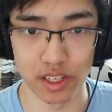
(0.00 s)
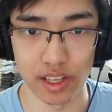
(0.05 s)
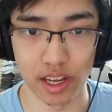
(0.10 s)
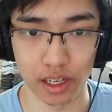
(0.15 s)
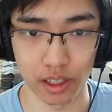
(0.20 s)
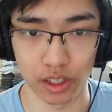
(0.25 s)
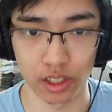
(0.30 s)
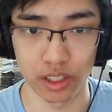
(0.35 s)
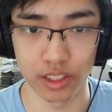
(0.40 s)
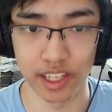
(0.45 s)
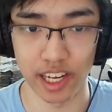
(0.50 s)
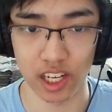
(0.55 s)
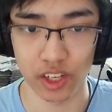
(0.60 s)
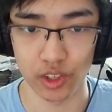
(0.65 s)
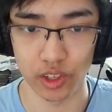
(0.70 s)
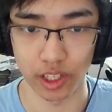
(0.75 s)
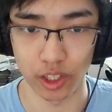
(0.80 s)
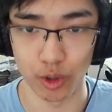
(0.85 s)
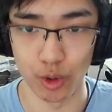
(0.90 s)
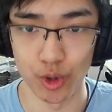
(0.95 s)
that decks
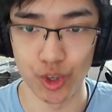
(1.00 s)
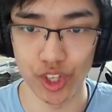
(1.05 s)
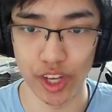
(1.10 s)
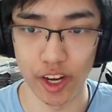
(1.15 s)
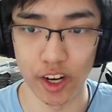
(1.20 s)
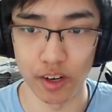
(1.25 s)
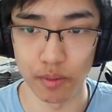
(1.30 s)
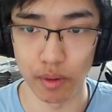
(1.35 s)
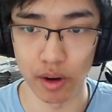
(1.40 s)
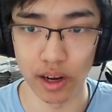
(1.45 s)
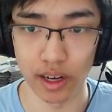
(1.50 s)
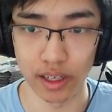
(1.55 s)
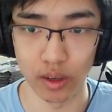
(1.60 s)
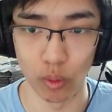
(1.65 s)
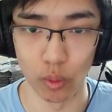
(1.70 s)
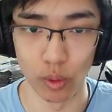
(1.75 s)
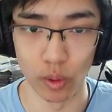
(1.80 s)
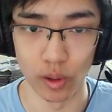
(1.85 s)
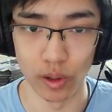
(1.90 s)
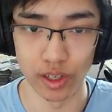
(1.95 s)
like Crusadermon
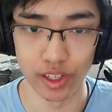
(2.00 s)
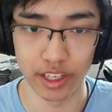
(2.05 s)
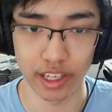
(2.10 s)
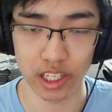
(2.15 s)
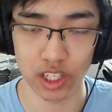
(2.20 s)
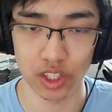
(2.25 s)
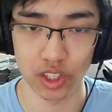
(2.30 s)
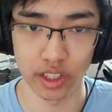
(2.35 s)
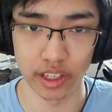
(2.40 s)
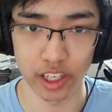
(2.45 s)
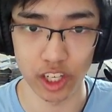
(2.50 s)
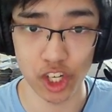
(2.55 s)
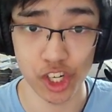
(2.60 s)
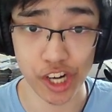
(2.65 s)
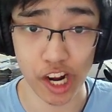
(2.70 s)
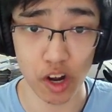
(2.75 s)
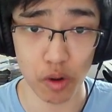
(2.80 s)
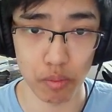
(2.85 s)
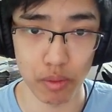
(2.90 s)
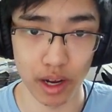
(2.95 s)
or decks like
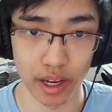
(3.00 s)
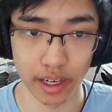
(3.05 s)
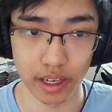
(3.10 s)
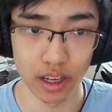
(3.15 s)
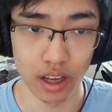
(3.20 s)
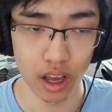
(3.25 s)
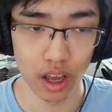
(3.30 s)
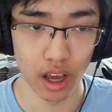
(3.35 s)
Shoutmon